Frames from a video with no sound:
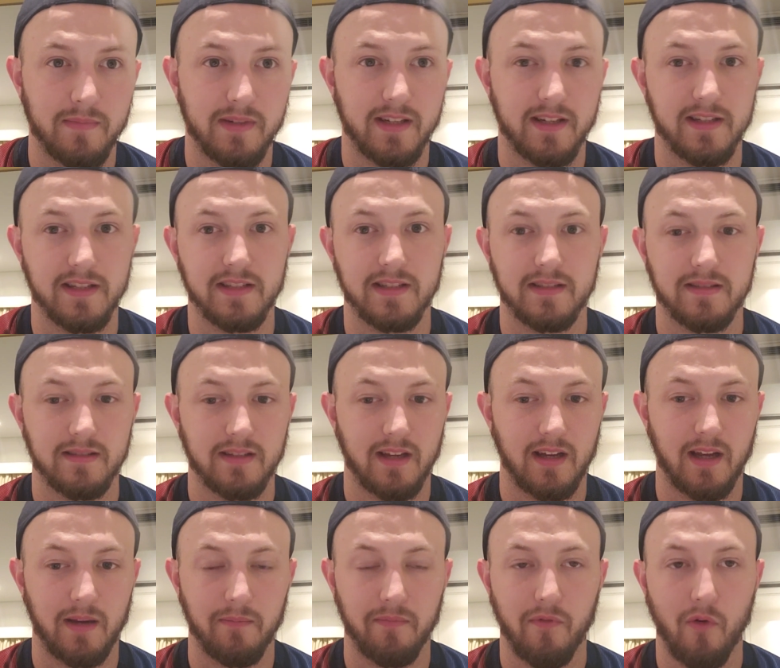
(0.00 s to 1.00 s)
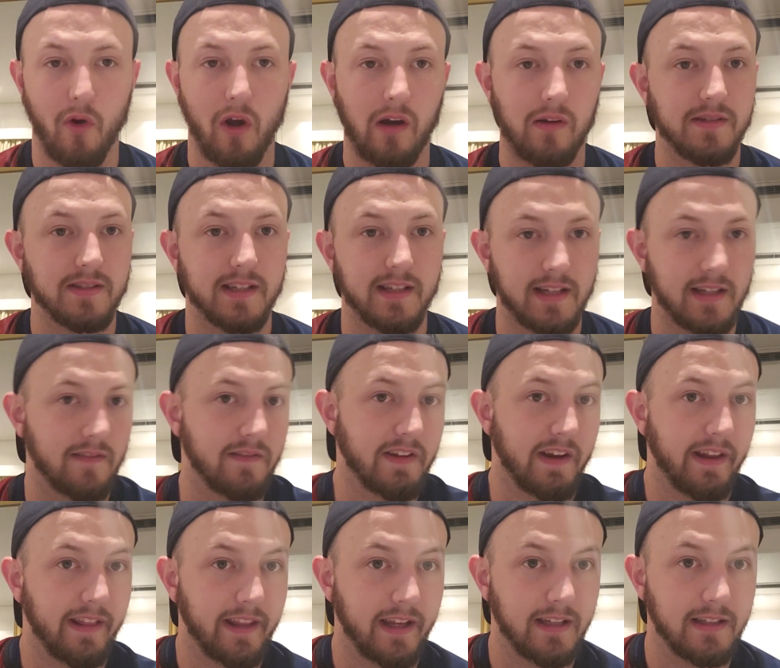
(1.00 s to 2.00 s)
because I'm 4 hours ahead of
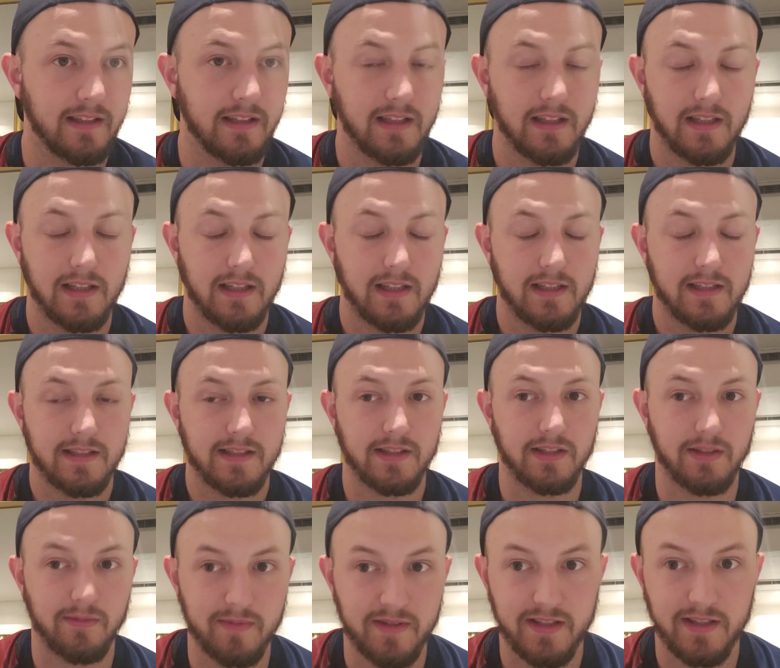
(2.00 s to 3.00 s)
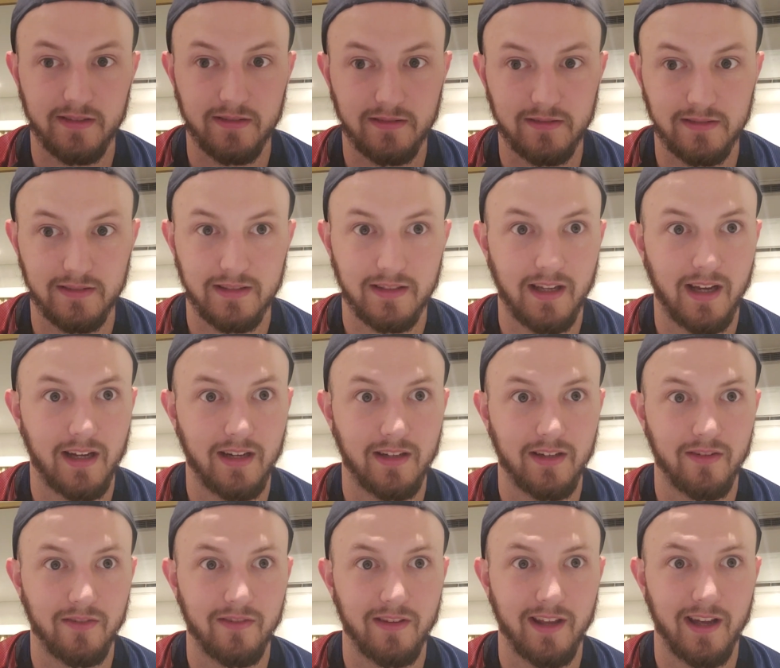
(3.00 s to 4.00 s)
Thailand, so I'm still not
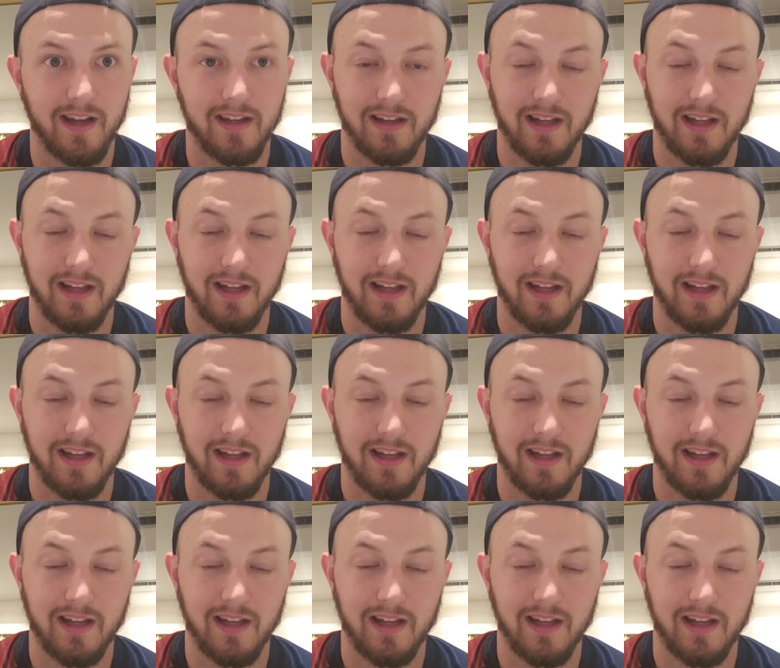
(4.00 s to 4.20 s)
over that.